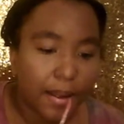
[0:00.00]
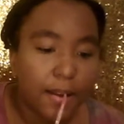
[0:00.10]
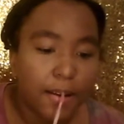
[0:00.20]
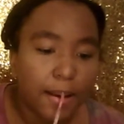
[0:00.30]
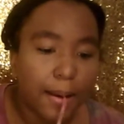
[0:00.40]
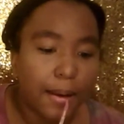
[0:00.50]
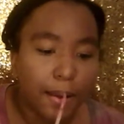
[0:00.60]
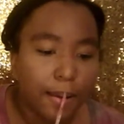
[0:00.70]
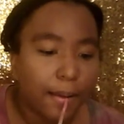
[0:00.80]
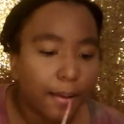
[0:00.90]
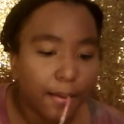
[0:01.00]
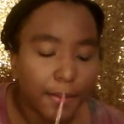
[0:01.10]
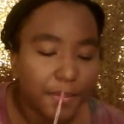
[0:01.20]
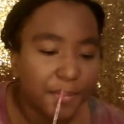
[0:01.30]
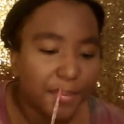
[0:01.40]
And
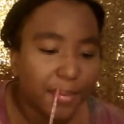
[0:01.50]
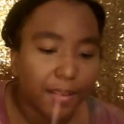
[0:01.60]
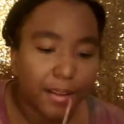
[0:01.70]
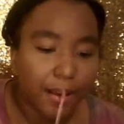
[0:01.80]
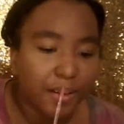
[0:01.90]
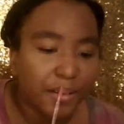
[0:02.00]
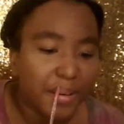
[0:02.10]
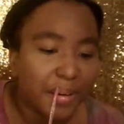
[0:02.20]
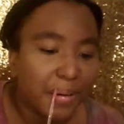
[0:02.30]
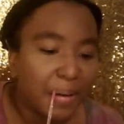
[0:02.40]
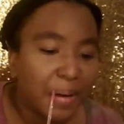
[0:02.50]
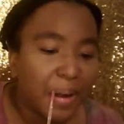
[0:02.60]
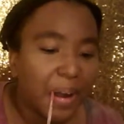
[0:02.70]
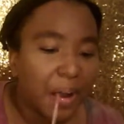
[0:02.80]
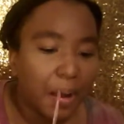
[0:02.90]
I don't know.
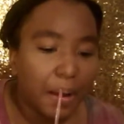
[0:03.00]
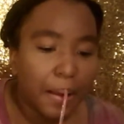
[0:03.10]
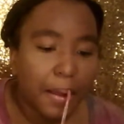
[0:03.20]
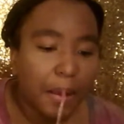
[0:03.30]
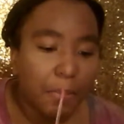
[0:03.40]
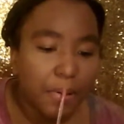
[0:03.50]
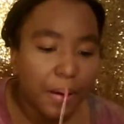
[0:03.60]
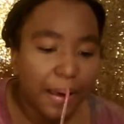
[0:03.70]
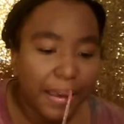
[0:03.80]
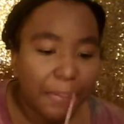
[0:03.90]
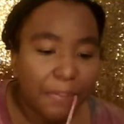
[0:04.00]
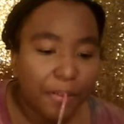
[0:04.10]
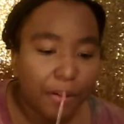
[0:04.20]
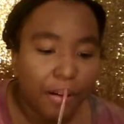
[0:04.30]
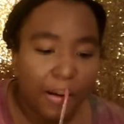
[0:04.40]
But don't get me
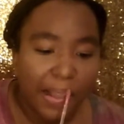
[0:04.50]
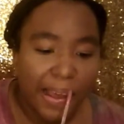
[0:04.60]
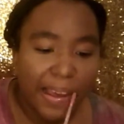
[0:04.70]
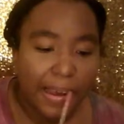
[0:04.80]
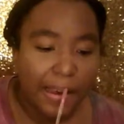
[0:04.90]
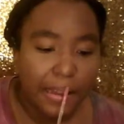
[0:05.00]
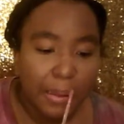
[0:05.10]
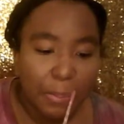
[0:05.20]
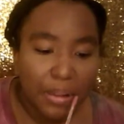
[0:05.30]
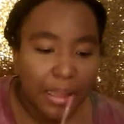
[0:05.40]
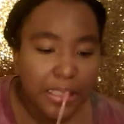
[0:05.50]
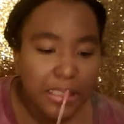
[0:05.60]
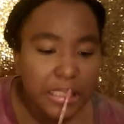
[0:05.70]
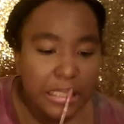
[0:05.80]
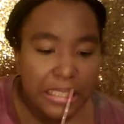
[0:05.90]
wrong, like, the
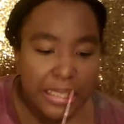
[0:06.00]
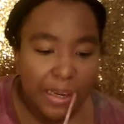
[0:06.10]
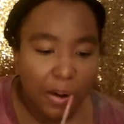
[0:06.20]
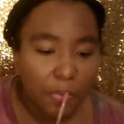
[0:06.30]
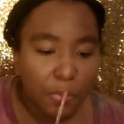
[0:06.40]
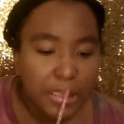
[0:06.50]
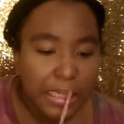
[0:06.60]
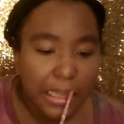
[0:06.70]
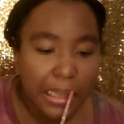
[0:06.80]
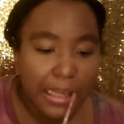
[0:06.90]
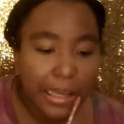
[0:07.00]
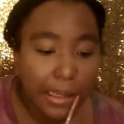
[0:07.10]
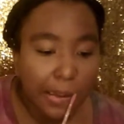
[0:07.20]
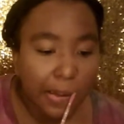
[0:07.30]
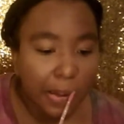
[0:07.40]
place itself was
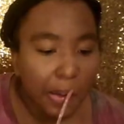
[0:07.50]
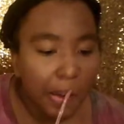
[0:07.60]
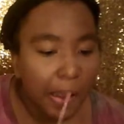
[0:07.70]
clean.